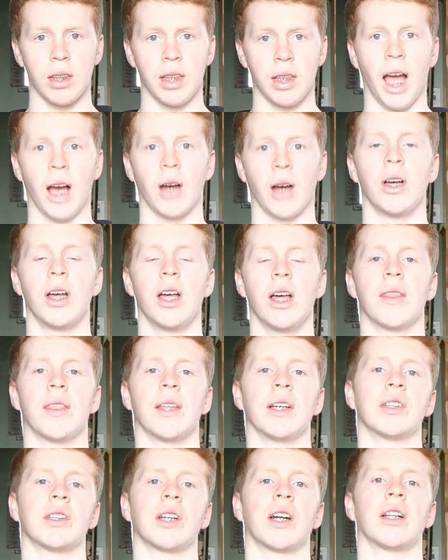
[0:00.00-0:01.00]
Now,
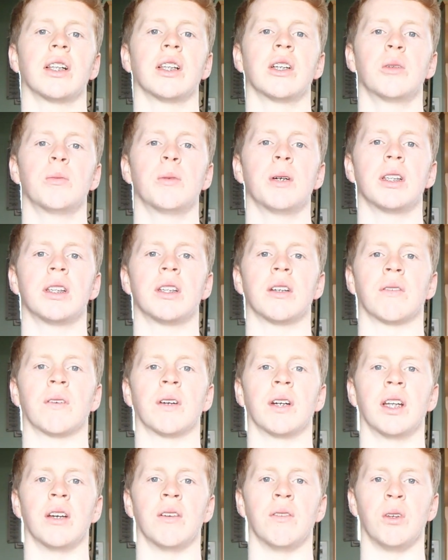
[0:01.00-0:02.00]
things are a little bit
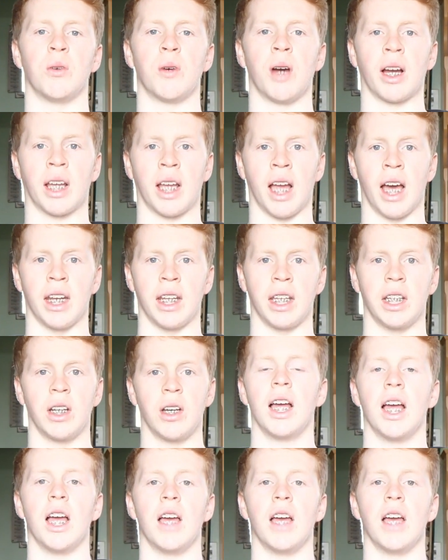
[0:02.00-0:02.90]
different if you are cutting.